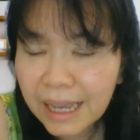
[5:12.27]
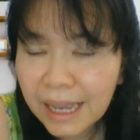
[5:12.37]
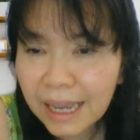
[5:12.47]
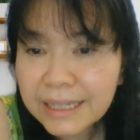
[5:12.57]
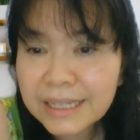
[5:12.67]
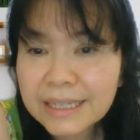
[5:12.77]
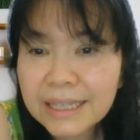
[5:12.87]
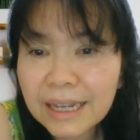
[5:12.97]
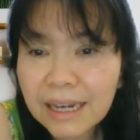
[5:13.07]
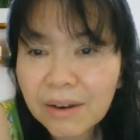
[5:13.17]
This is
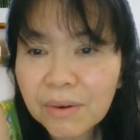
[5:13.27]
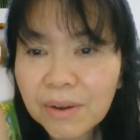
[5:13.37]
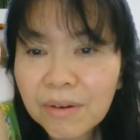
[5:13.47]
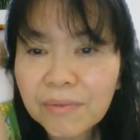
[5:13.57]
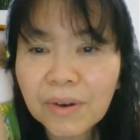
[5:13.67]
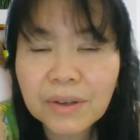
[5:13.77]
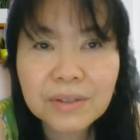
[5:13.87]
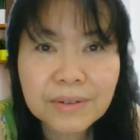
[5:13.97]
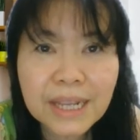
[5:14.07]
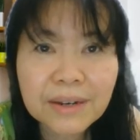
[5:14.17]
the logo for
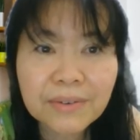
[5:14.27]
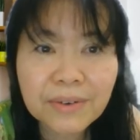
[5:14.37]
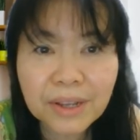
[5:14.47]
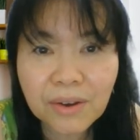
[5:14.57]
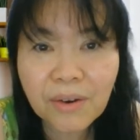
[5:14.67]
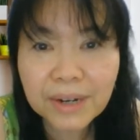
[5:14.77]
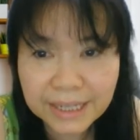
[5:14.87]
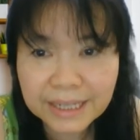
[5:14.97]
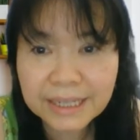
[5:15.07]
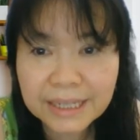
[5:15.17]
screen
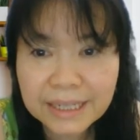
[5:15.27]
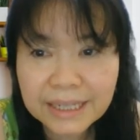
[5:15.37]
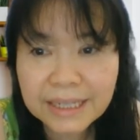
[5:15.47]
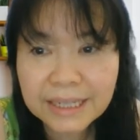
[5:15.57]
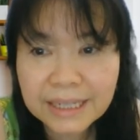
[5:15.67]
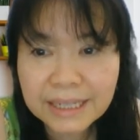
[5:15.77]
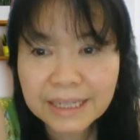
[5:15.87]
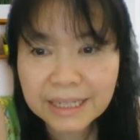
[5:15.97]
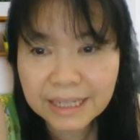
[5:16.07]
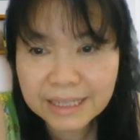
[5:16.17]
recorder.
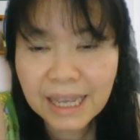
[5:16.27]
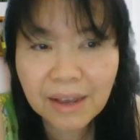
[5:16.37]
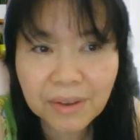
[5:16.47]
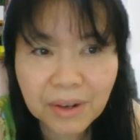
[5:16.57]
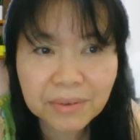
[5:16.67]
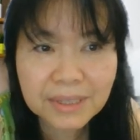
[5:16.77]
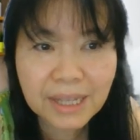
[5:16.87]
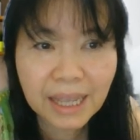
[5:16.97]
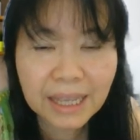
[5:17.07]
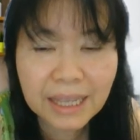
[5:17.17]
This is how it looks
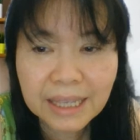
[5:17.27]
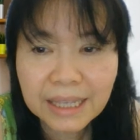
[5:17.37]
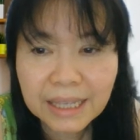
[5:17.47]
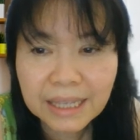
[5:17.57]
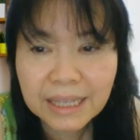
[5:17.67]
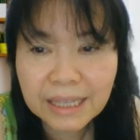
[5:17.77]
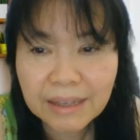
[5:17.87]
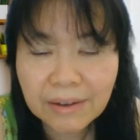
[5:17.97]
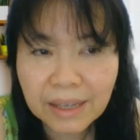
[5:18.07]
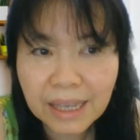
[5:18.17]
like.
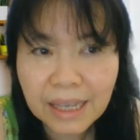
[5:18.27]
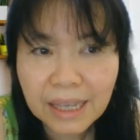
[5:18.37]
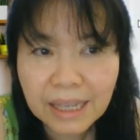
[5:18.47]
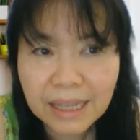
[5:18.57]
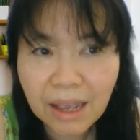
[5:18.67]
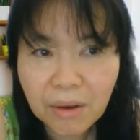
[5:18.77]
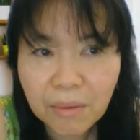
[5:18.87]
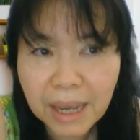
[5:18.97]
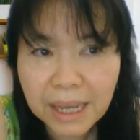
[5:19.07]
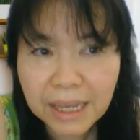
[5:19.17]
Okay, now
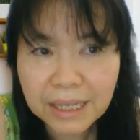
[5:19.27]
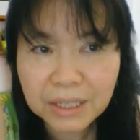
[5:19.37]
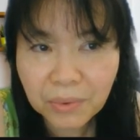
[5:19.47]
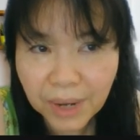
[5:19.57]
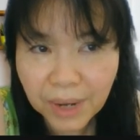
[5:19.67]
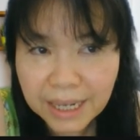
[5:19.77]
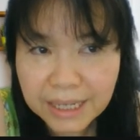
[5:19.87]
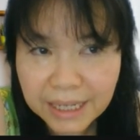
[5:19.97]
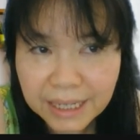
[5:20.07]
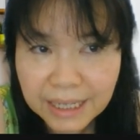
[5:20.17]
mine is red
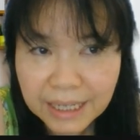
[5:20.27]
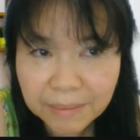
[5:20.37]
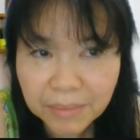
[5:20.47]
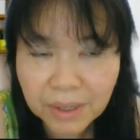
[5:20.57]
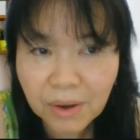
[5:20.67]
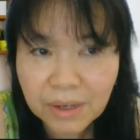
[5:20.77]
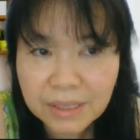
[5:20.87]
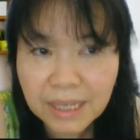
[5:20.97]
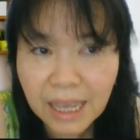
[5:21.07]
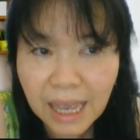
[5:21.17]
here
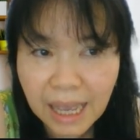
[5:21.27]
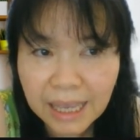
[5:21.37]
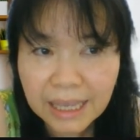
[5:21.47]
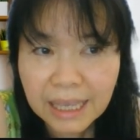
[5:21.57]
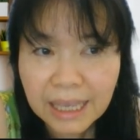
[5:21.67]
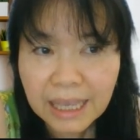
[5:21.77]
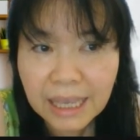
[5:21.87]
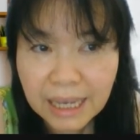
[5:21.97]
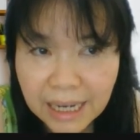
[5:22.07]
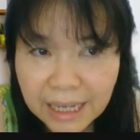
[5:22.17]
because I
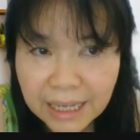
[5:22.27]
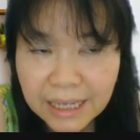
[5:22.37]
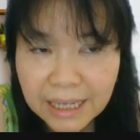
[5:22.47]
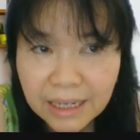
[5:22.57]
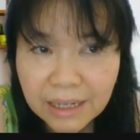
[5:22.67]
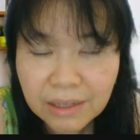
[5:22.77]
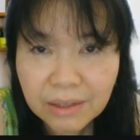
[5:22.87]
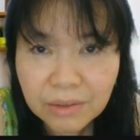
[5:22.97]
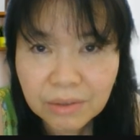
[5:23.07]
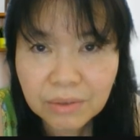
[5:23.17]
click here
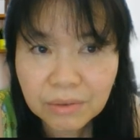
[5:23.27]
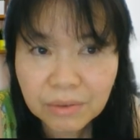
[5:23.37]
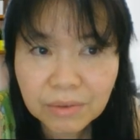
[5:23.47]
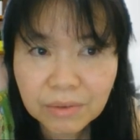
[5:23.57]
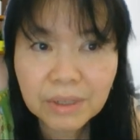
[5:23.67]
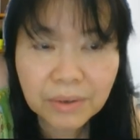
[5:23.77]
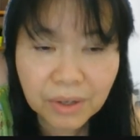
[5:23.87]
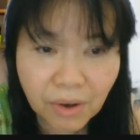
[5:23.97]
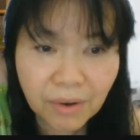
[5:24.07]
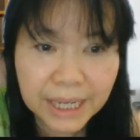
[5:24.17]
to do the
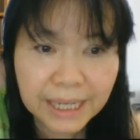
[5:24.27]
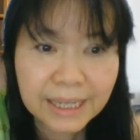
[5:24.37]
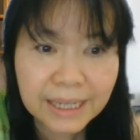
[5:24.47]
recording.